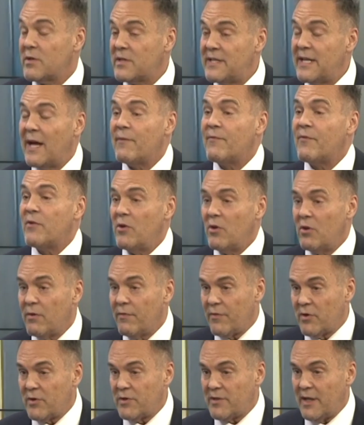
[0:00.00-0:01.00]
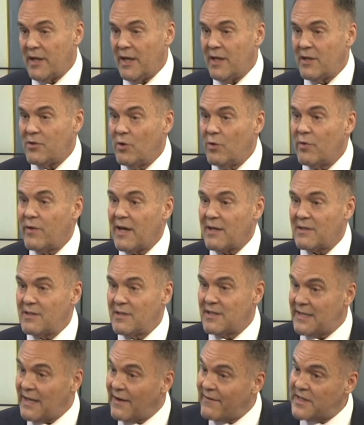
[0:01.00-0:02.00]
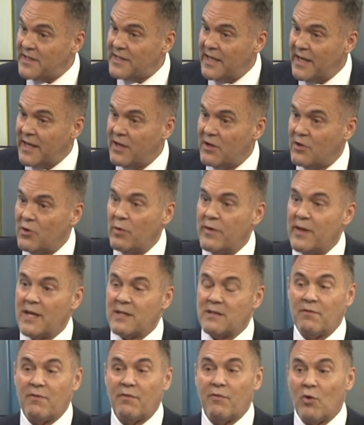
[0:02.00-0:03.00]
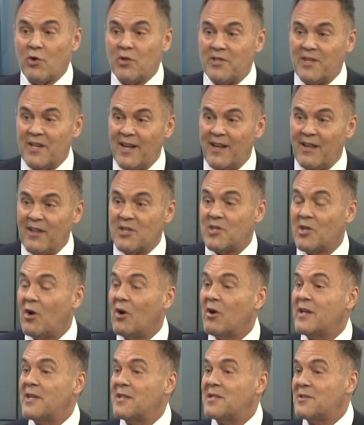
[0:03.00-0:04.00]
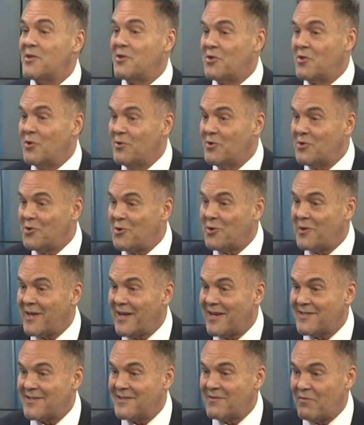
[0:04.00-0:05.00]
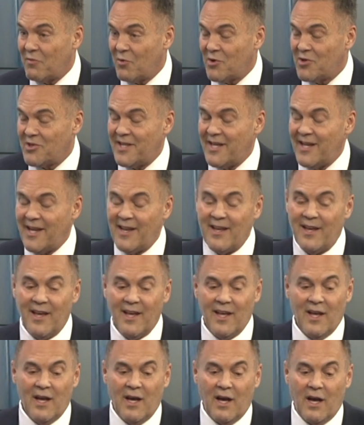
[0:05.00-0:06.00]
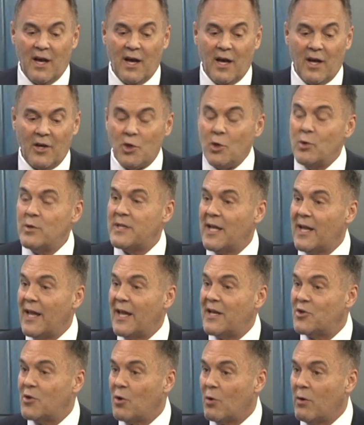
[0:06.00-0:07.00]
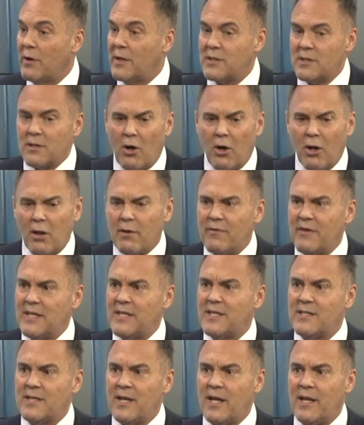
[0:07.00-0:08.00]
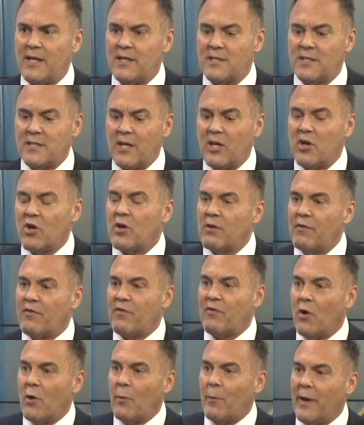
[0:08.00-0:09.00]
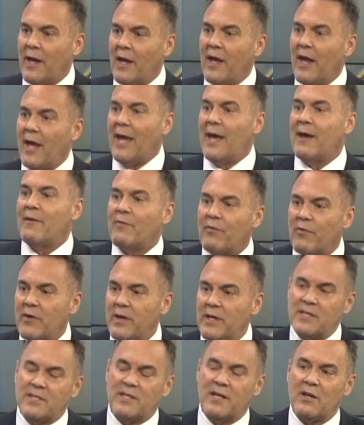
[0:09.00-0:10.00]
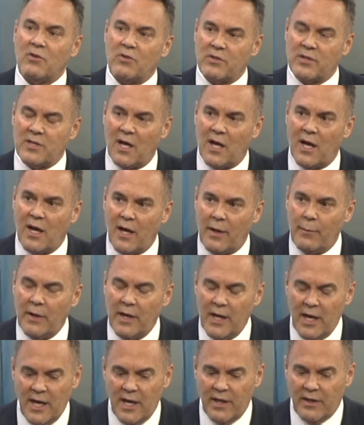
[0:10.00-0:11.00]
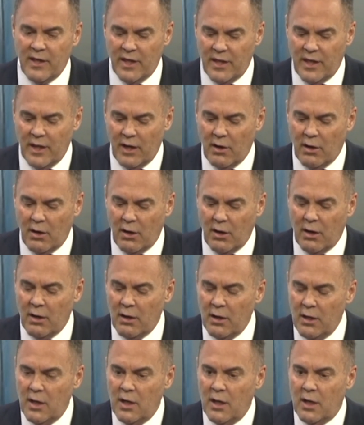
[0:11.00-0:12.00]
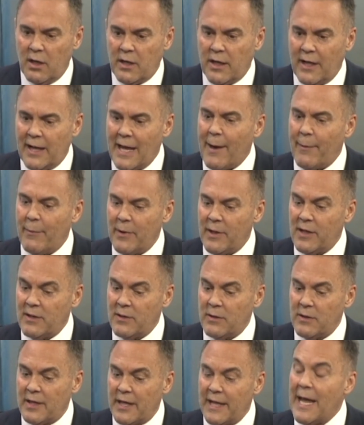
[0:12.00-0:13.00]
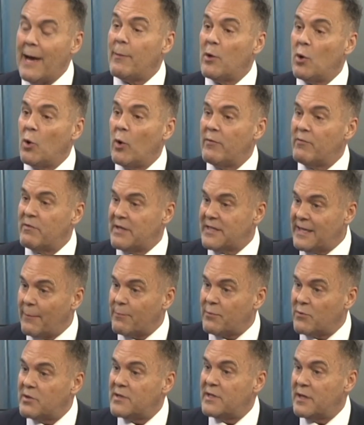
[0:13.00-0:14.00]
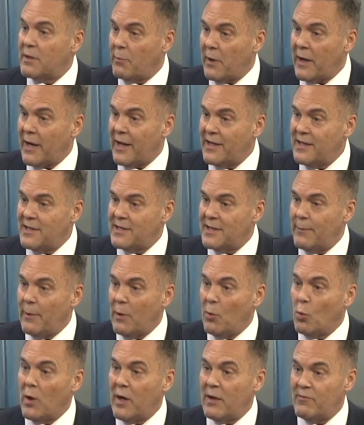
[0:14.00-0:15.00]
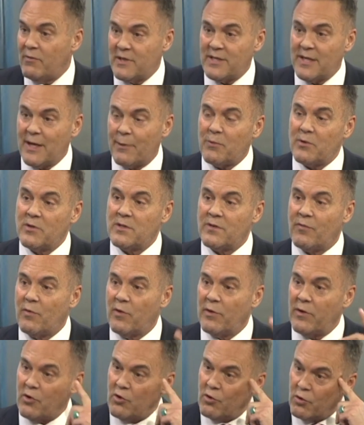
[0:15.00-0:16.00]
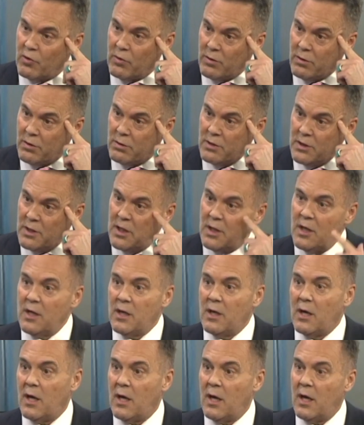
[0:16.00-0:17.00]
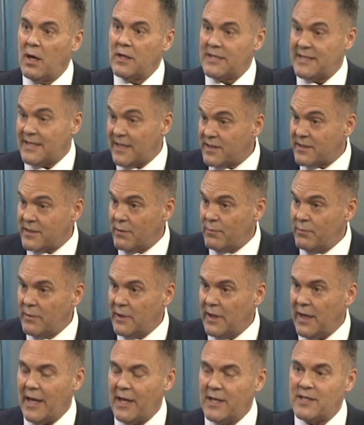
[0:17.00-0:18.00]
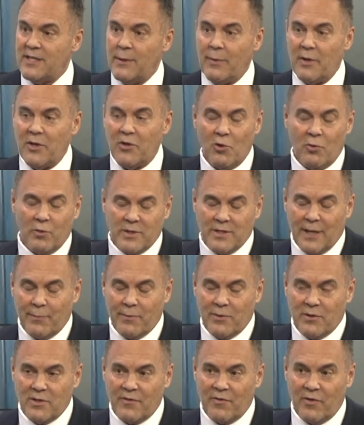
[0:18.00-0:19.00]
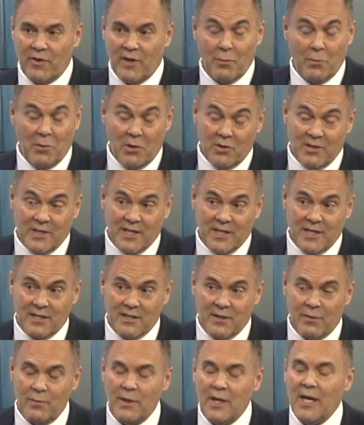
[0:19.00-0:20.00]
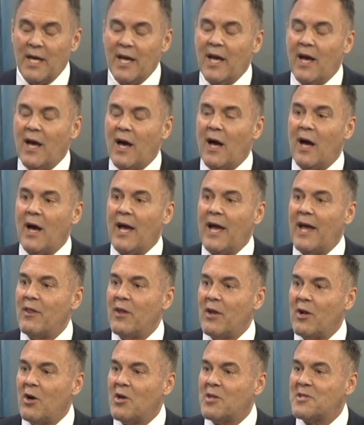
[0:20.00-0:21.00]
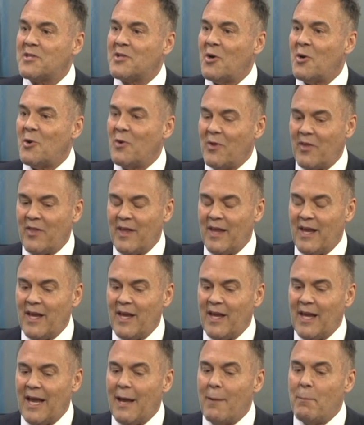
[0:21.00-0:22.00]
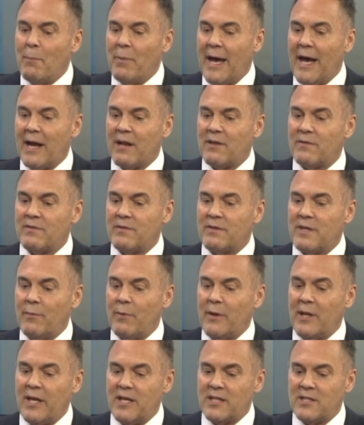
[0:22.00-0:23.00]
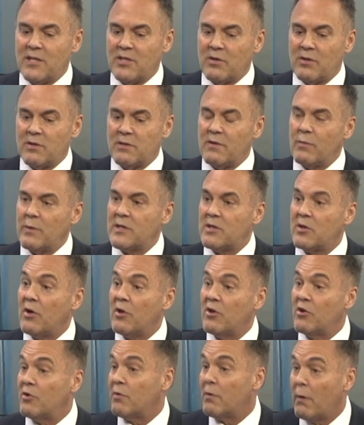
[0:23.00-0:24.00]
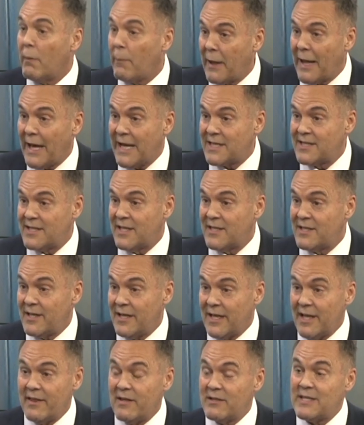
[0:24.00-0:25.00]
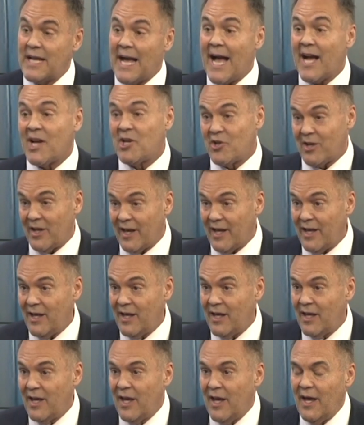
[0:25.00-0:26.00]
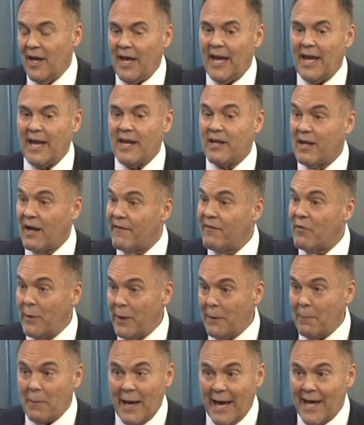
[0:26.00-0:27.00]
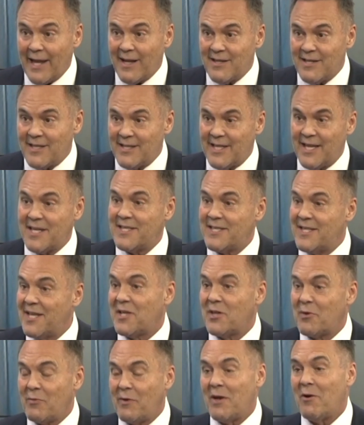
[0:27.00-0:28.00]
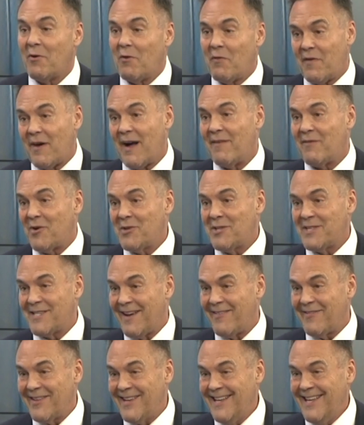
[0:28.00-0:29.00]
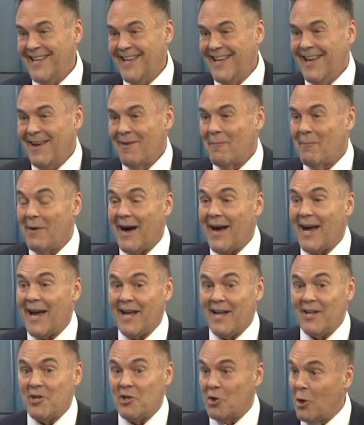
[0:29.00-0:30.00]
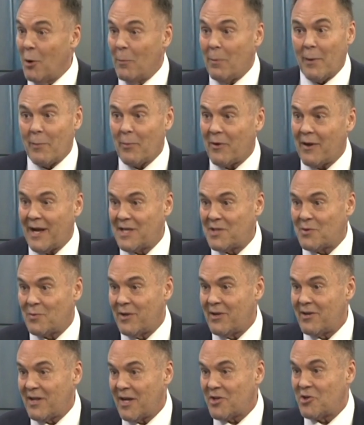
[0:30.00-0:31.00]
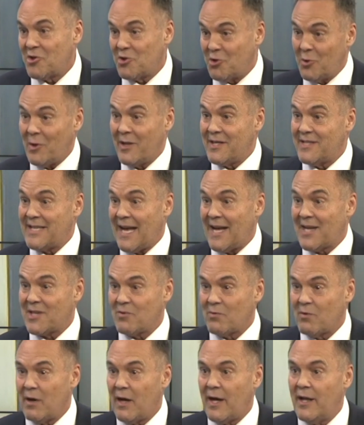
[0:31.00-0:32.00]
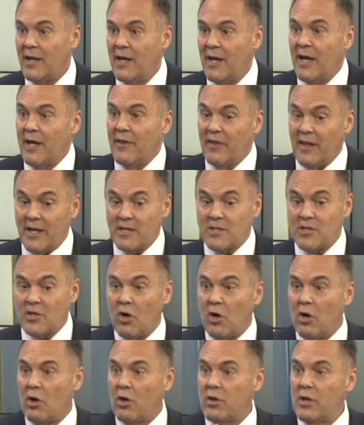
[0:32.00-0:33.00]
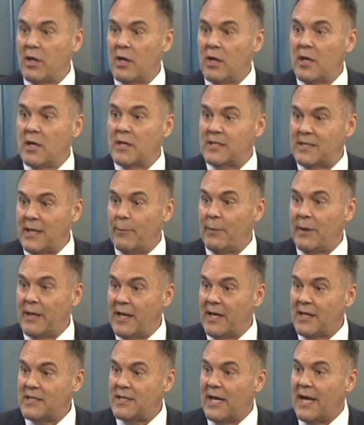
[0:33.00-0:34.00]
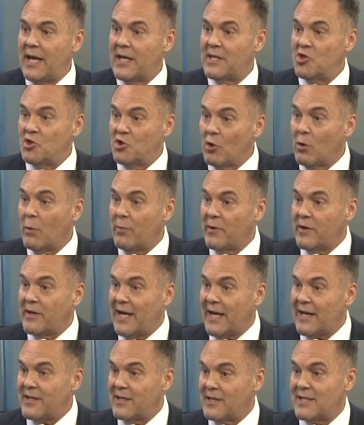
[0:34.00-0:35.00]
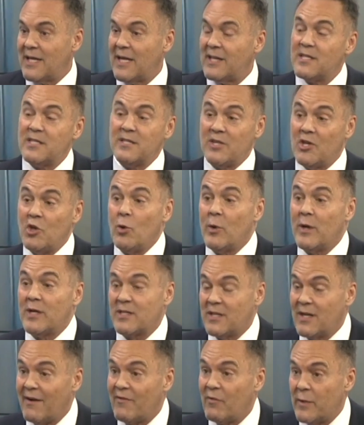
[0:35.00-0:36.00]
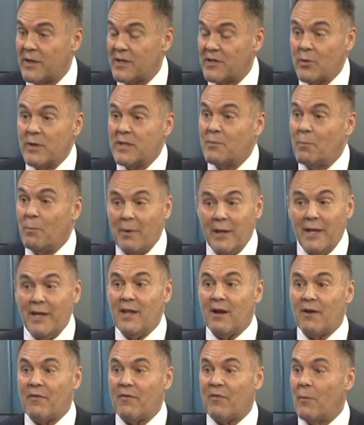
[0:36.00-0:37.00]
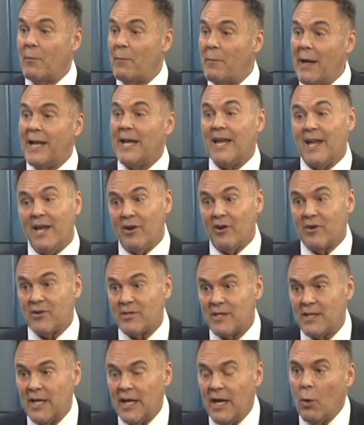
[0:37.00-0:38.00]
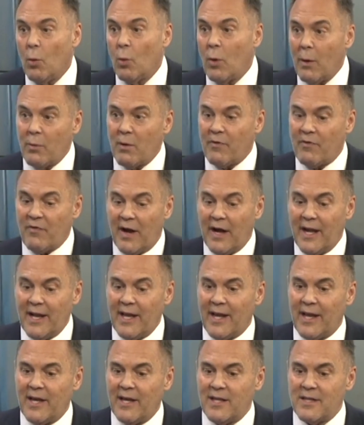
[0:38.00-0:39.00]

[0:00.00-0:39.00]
Well, Stanford University in 2017 and 2014, the Salk Institute in 2014, UCLA Torrance, all of these studies that are confirming every single time that there are cannabinoid receptors in the body, CB1 receptors for the neural system and CB2 receptors for the immune system. And then also the impact of CBDs in terms of what's called neuroplasticity. There's actually a government patent, 6630507, by Nobel Prize winner Dr. Julius Axelrod, that is called CBDs as neuroprotectants. That's the U.S. government. So it's been there for many years. What we're finding